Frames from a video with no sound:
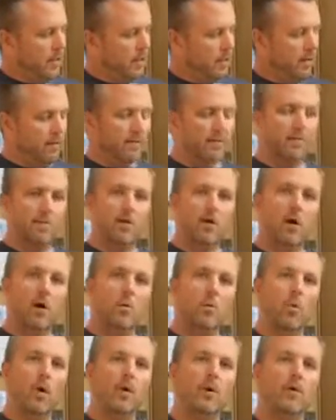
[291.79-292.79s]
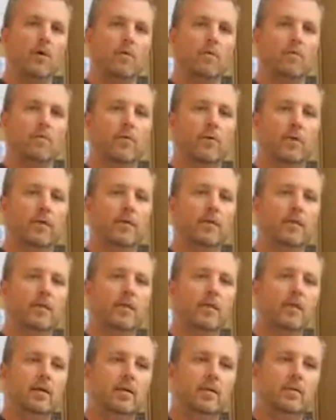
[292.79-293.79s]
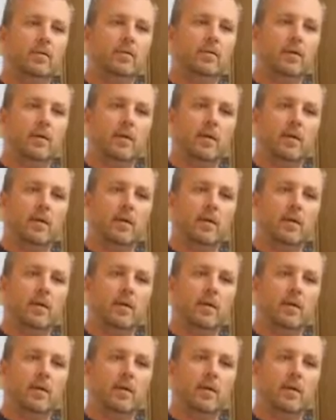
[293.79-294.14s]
have a record for each team